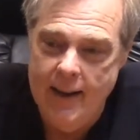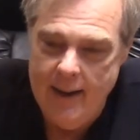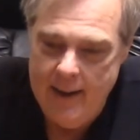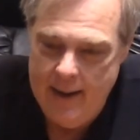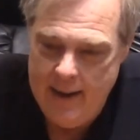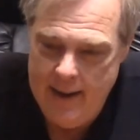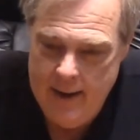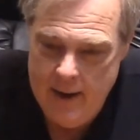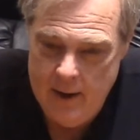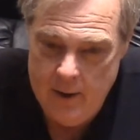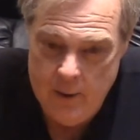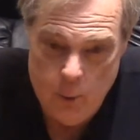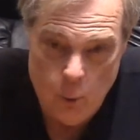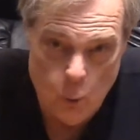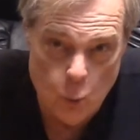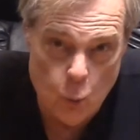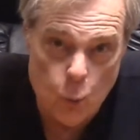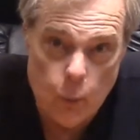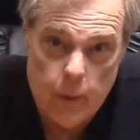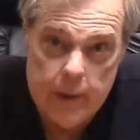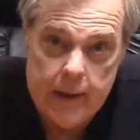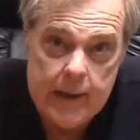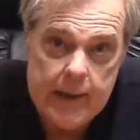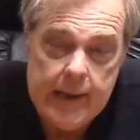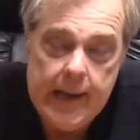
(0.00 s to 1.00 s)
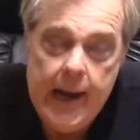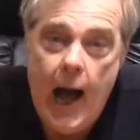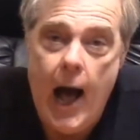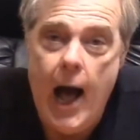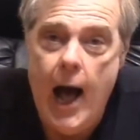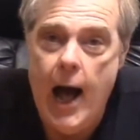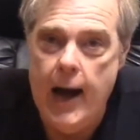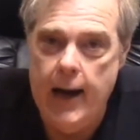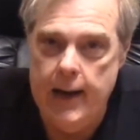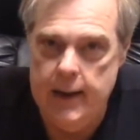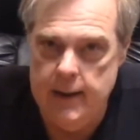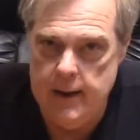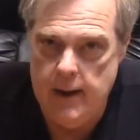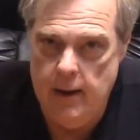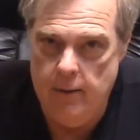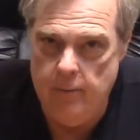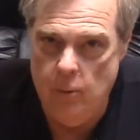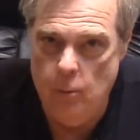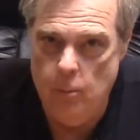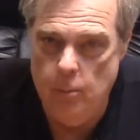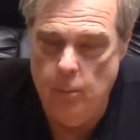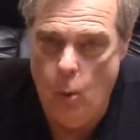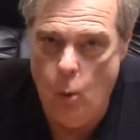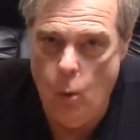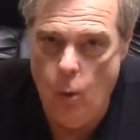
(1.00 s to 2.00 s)
in the really high level
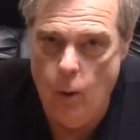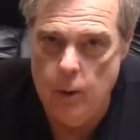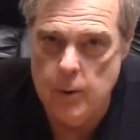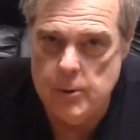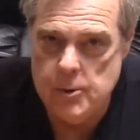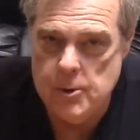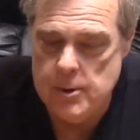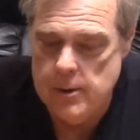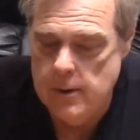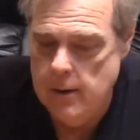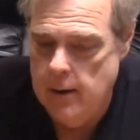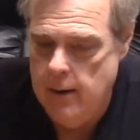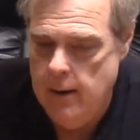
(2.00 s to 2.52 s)
boards.